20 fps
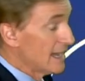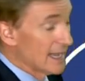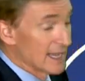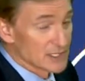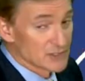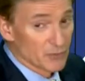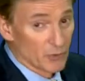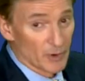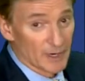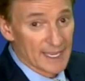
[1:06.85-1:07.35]

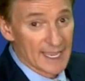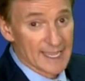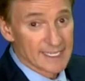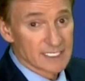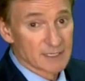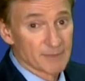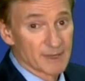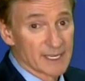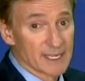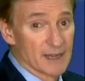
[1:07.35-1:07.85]
It's forecast
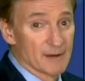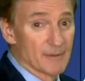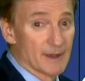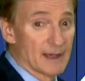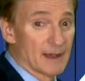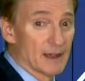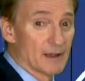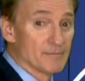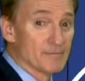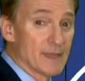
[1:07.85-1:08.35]
to become
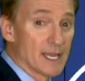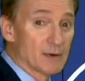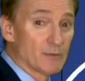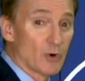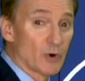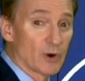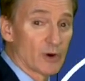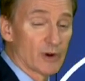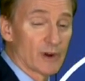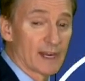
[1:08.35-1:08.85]
a
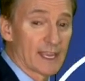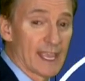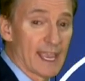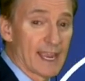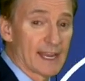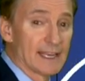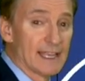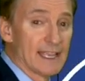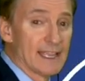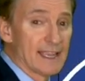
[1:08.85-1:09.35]
minimal
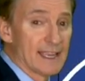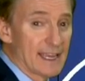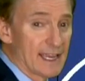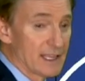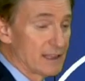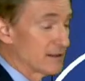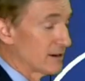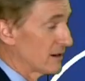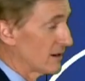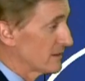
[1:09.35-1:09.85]
hurricane
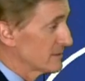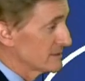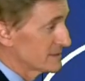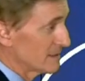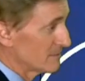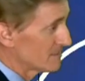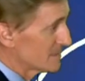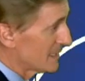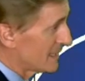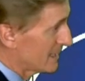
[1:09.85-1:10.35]
either
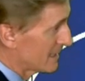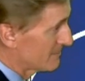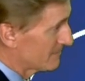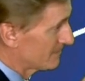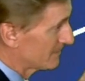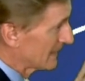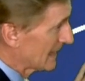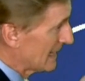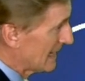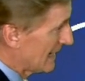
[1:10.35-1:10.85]

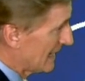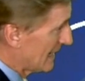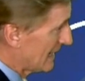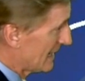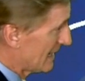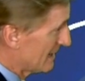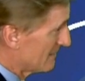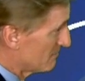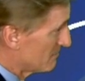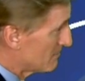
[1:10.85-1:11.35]
sometime
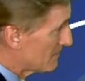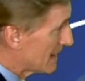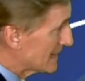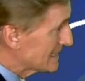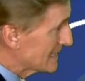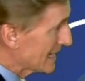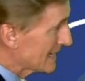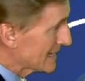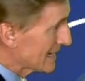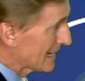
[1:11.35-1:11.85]
uh,
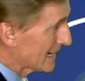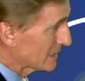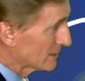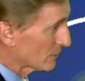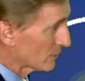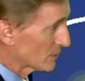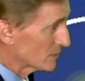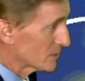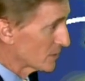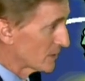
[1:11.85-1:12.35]
Monday night
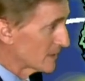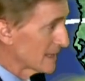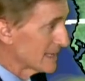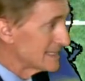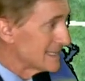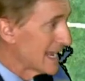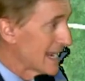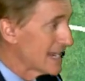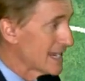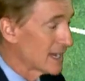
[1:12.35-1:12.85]
or during the
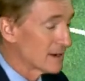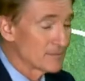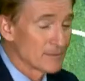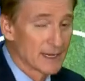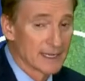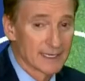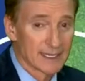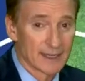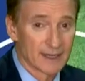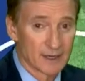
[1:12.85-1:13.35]
day on
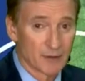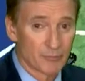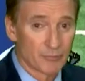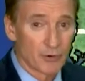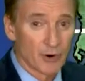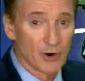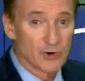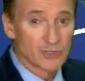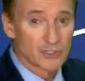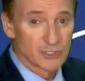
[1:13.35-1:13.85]
Monday on
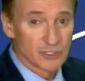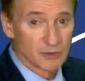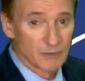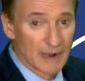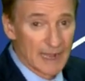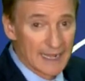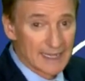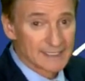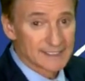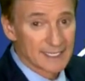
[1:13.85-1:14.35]
approach to
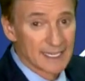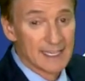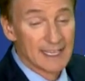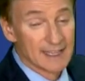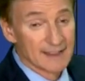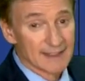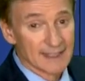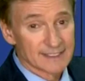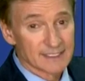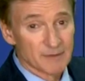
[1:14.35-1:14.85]
us.
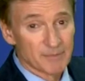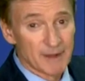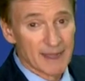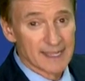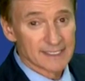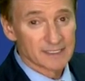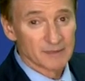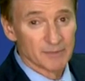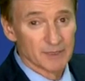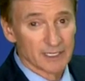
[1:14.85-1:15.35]
That's a
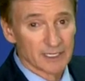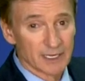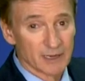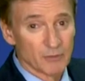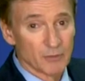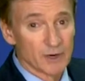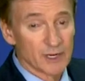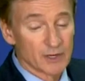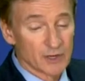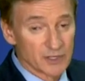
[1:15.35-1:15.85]
possibility.
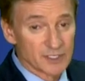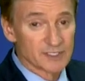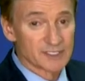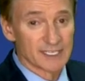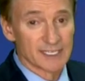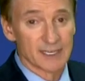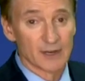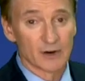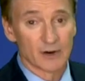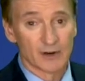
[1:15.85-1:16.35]
We could
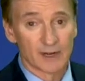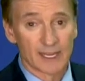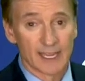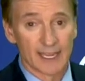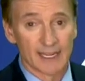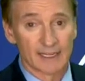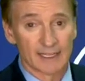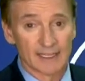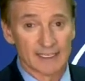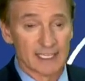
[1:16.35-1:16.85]
see
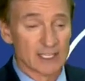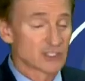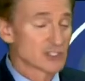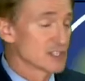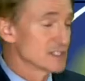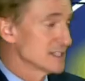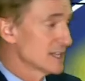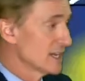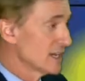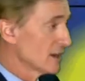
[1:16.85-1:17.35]
hurricane
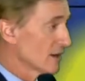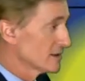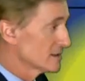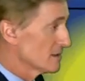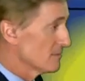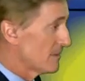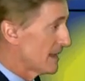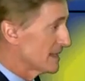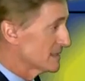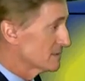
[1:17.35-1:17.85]
conditions here. It's
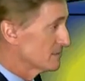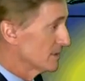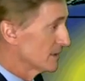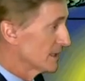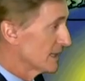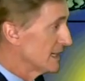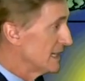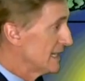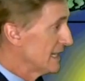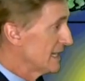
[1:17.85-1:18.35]
a
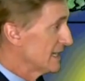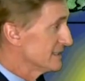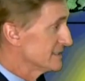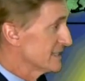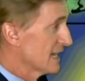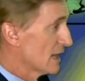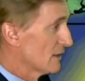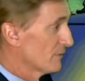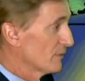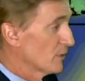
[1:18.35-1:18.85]
possibility in
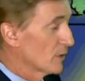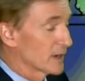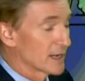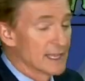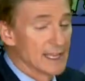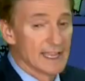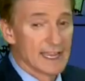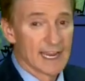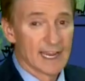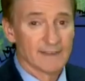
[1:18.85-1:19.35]
South Florida.
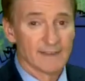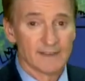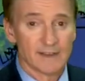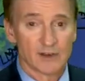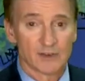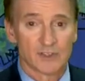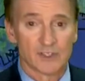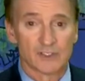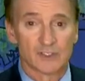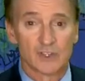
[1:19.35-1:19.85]
And then
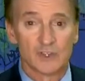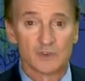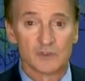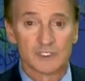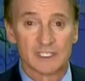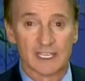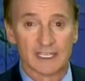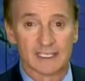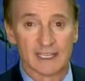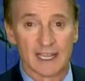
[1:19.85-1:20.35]
there's the
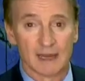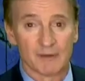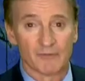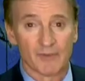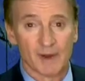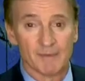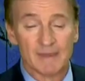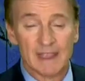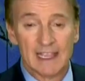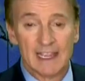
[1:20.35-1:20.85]
Tuesday time
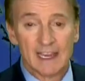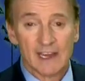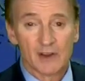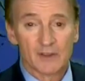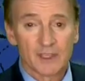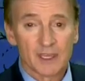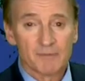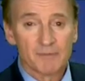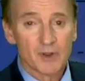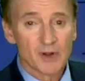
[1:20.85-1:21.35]
frame. Here are
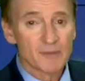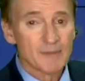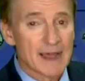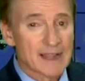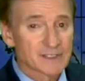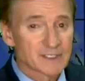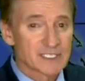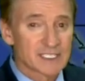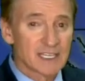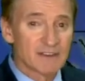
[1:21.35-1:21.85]
the computer
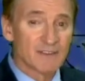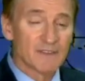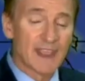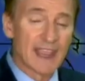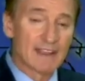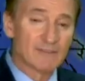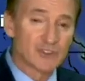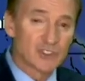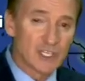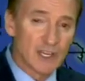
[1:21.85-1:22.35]
models this evening. They
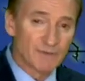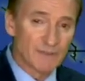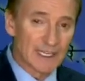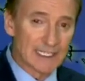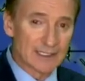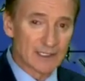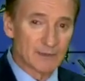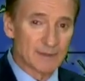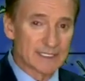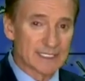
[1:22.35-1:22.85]
have shifted a
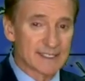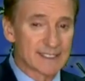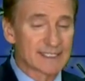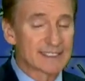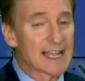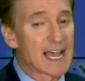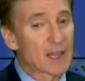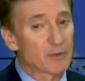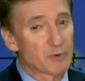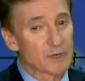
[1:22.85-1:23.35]
little bit to the
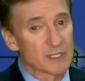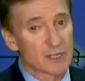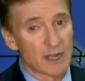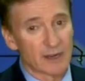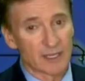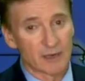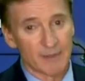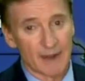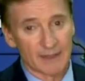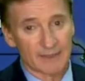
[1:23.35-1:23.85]
south. We
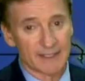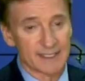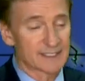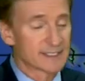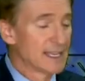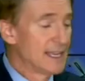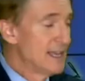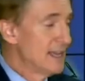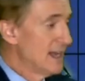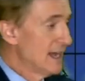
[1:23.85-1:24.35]
talked about
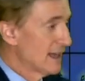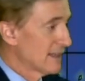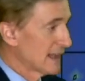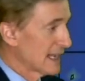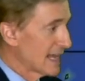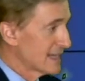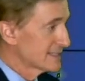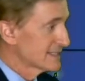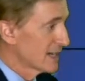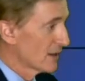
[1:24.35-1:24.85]
this uh, the
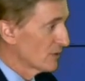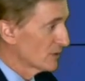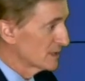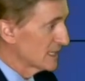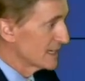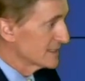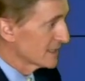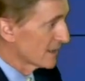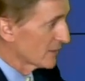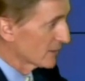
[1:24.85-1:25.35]
last several
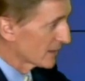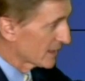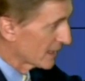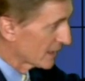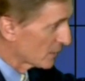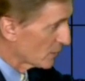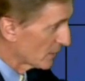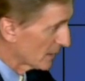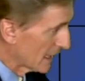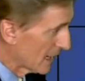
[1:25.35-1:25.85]
days, how they're kind
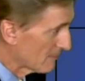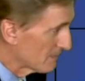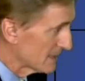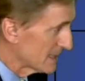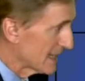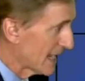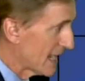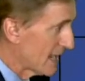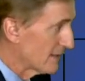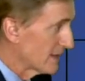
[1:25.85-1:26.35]
of going up and
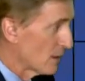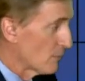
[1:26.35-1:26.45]
down.